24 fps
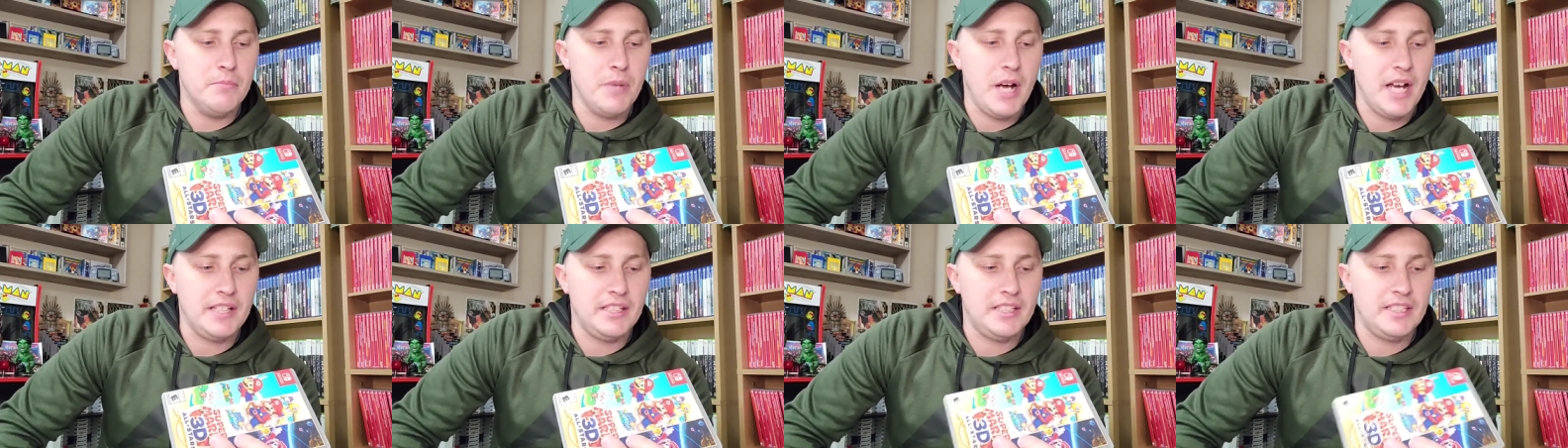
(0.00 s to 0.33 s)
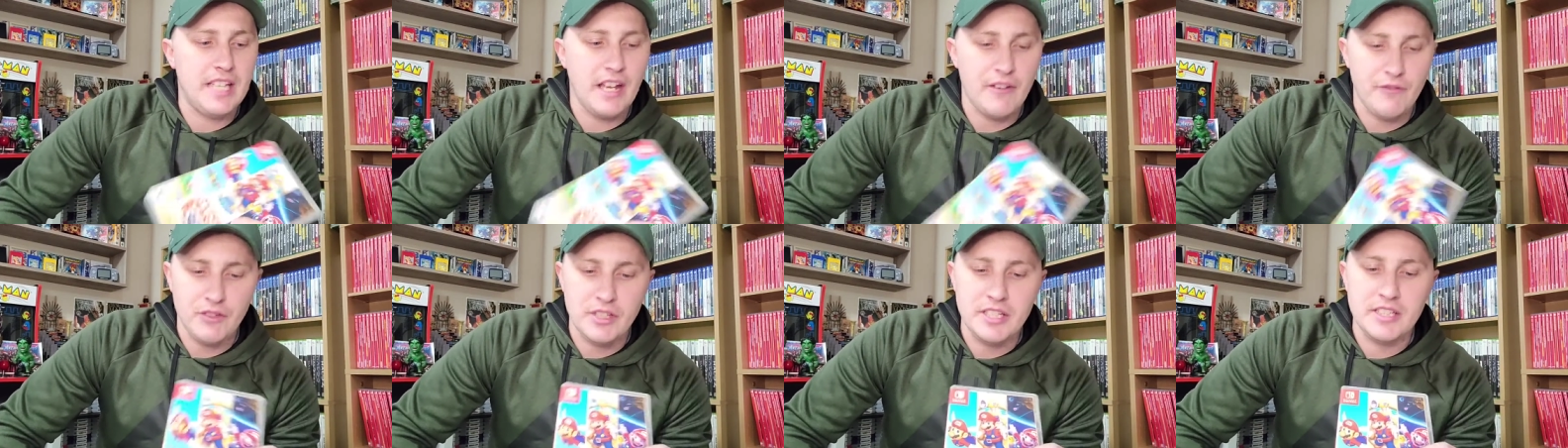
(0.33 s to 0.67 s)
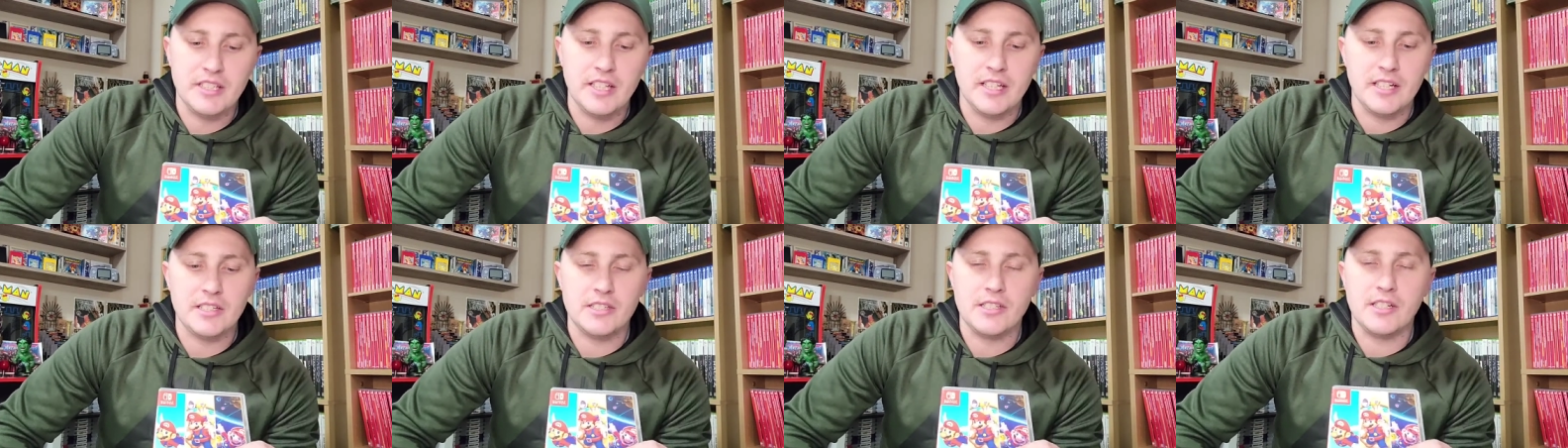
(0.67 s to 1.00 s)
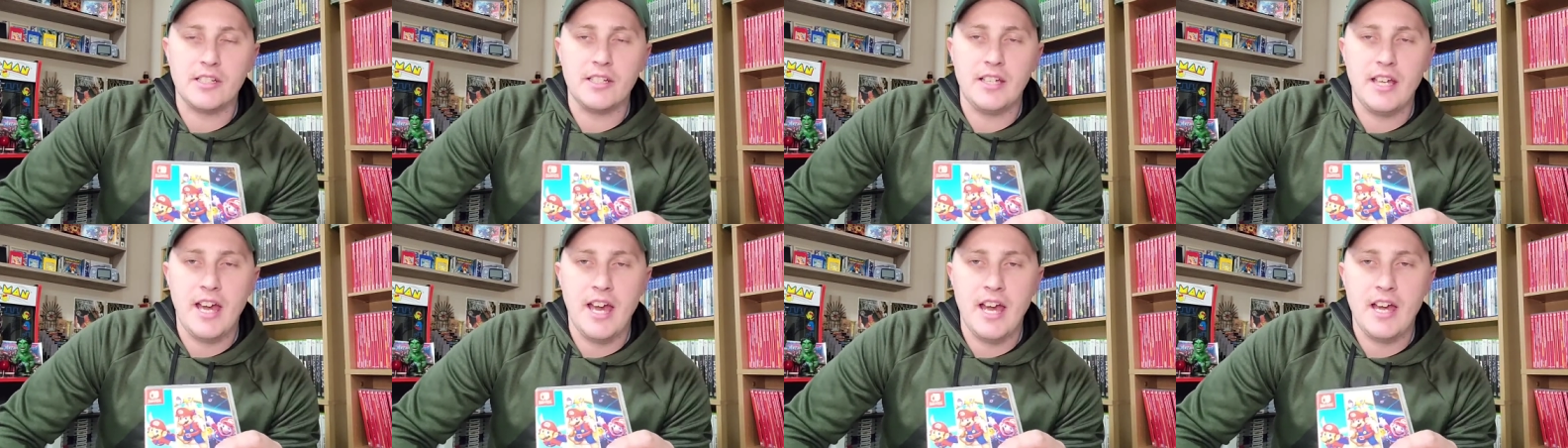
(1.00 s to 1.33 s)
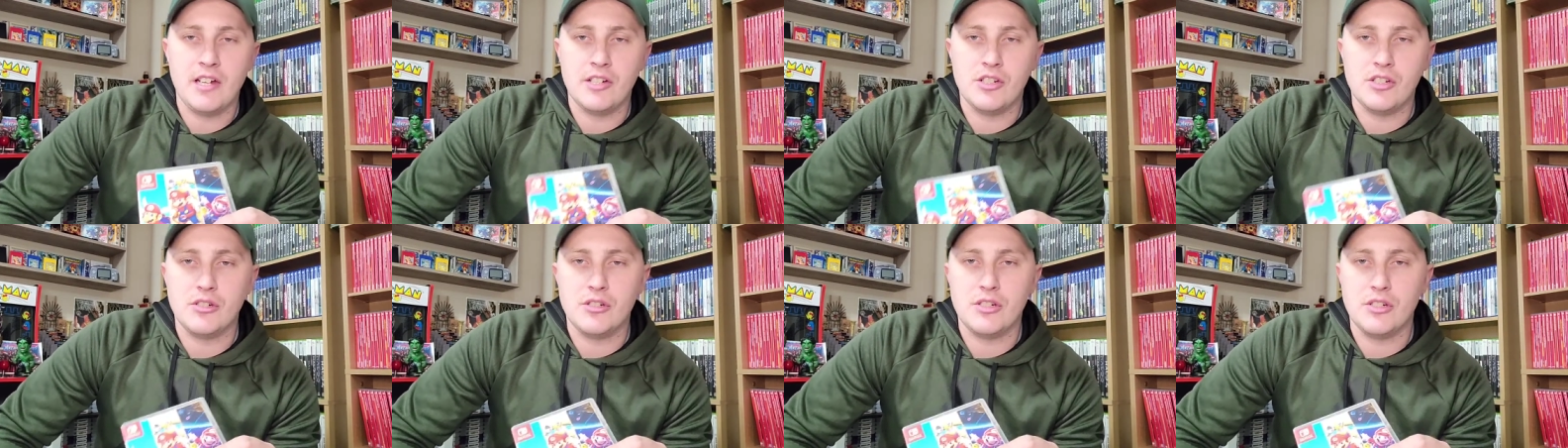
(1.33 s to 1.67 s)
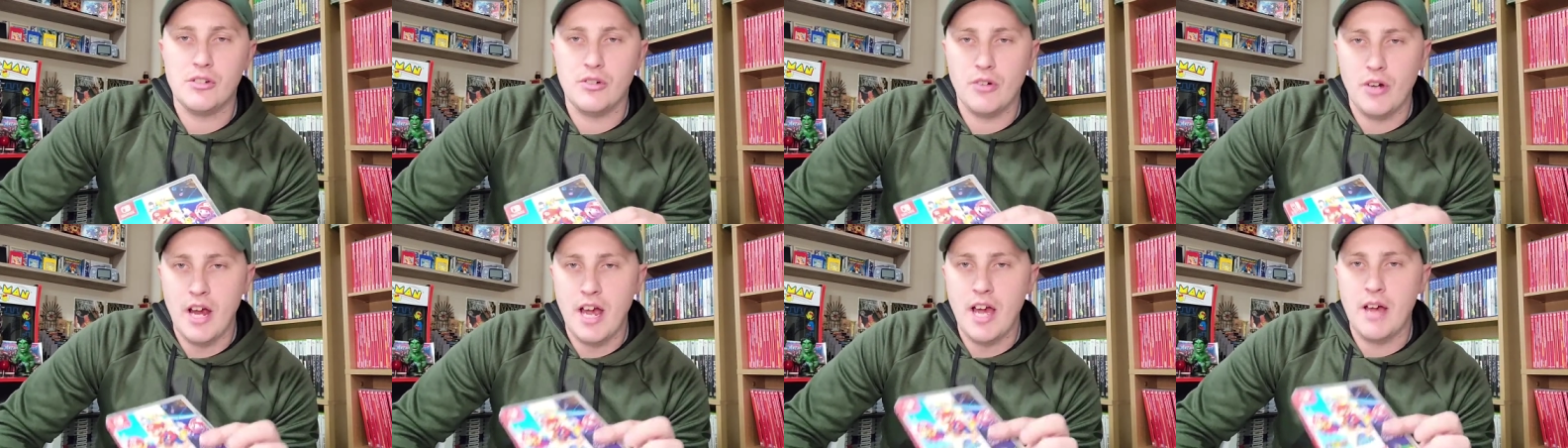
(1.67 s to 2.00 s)
I definitely think it's a cash
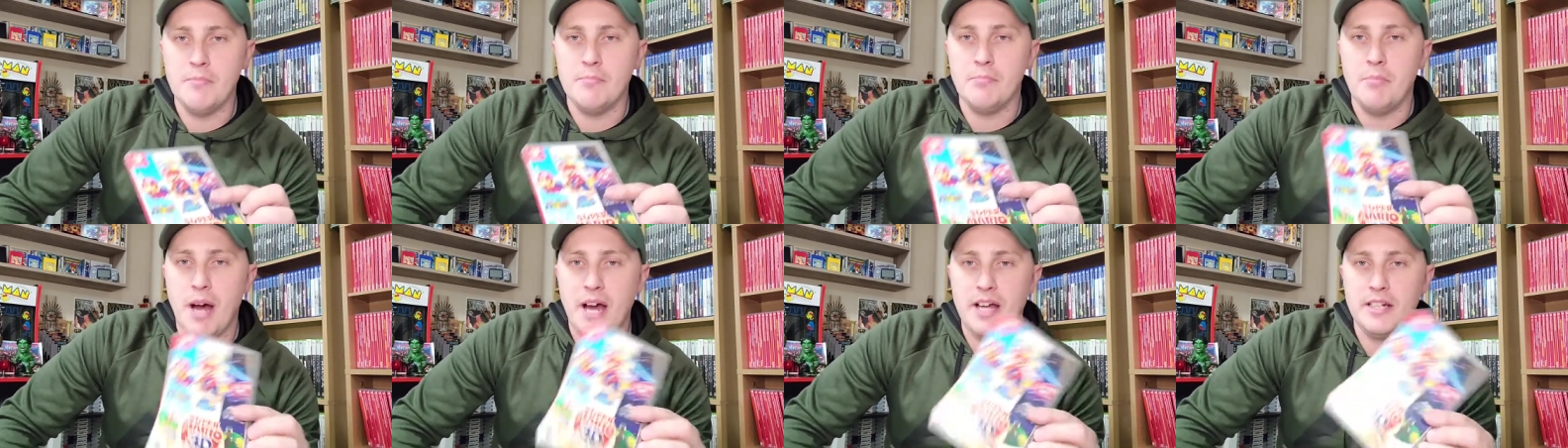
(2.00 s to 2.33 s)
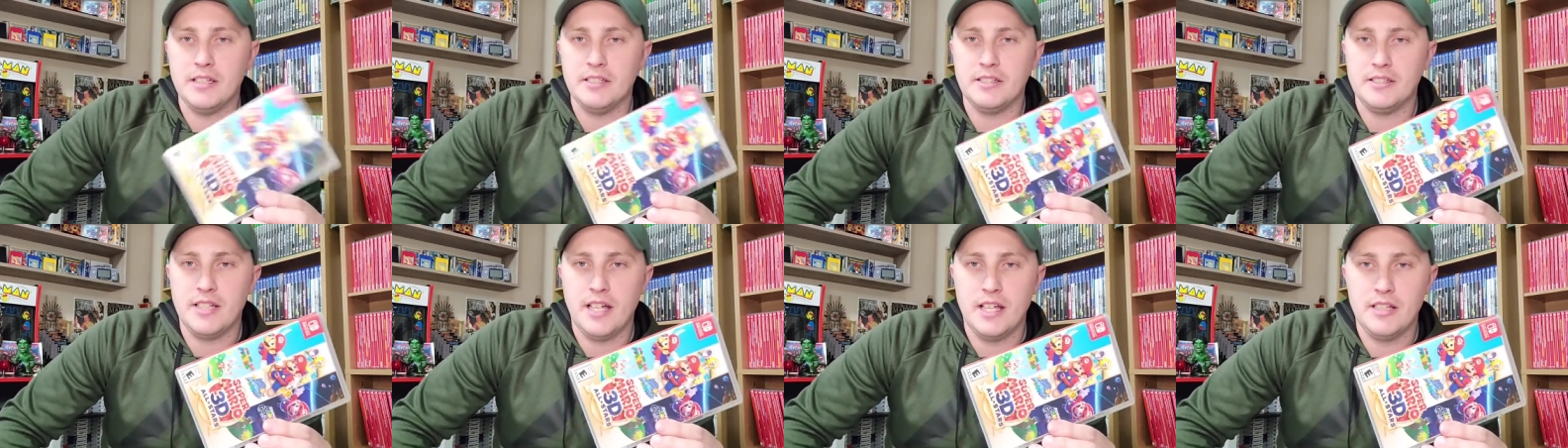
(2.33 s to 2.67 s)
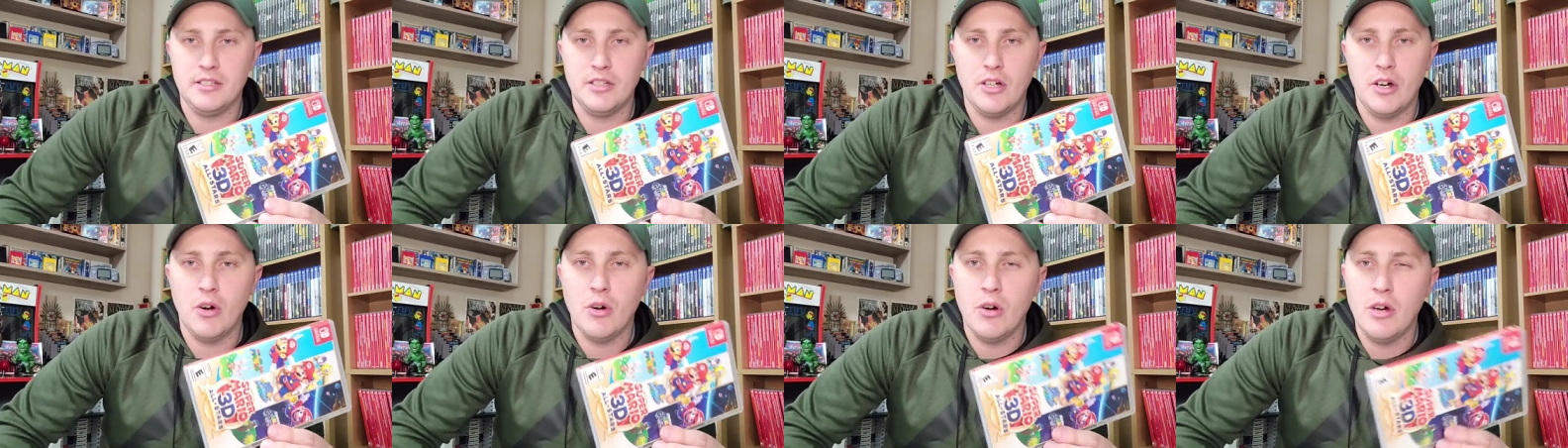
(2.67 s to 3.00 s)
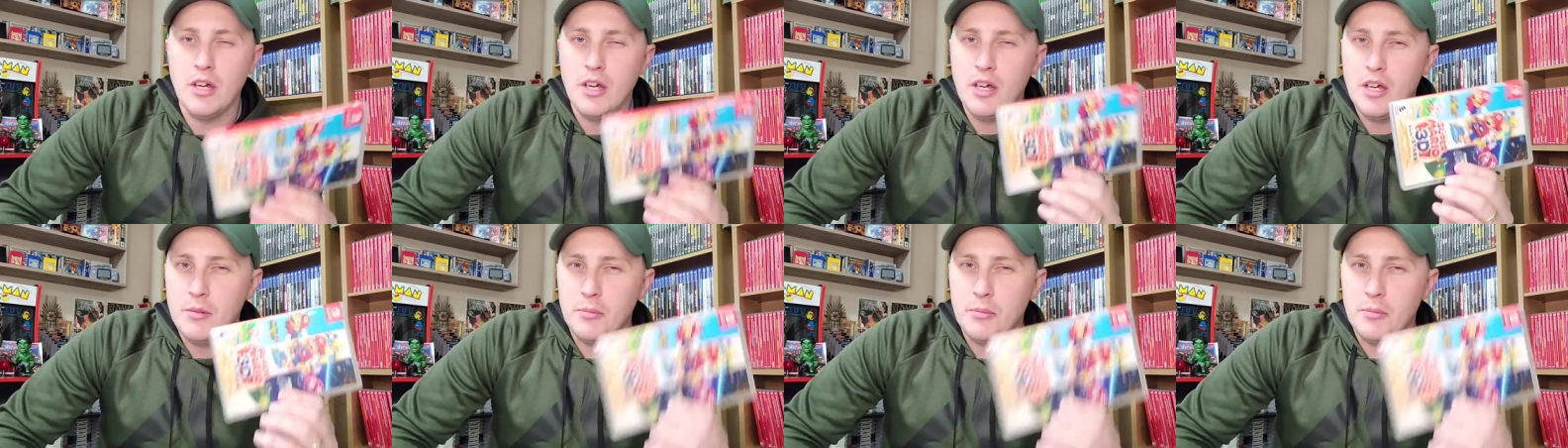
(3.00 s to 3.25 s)
grab by Nintendo,